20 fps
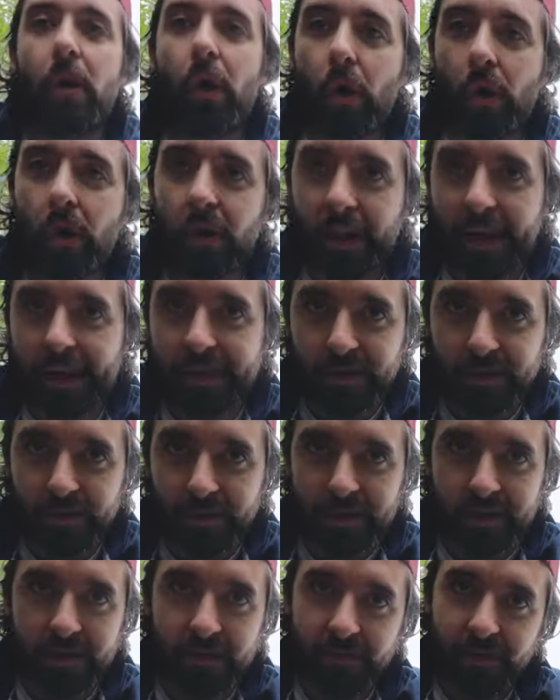all that sort
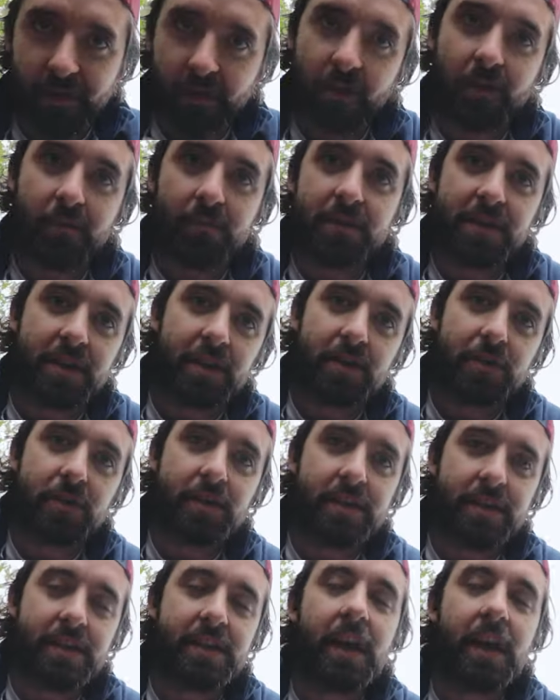of stuff that comes into it